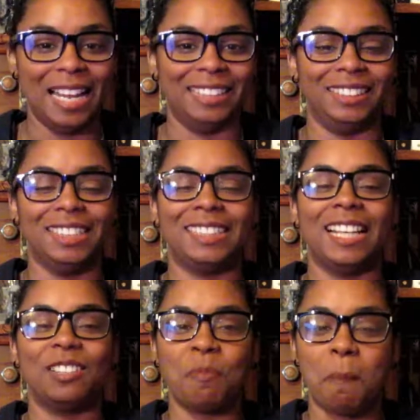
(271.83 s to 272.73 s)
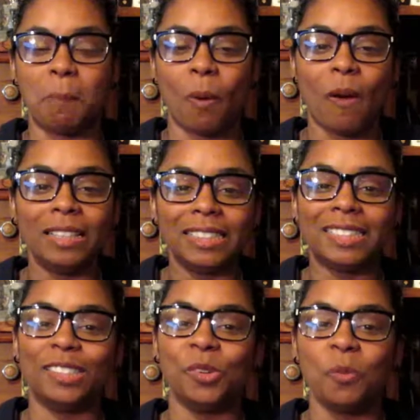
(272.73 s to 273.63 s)
It just gets balls
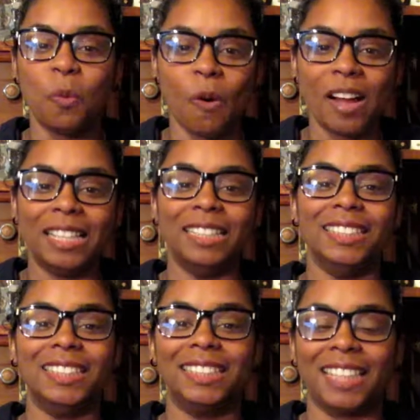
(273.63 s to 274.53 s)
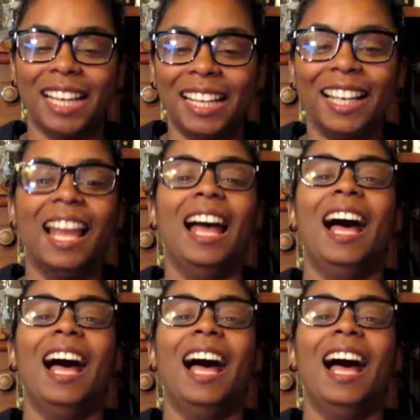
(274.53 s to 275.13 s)
to the wall insane,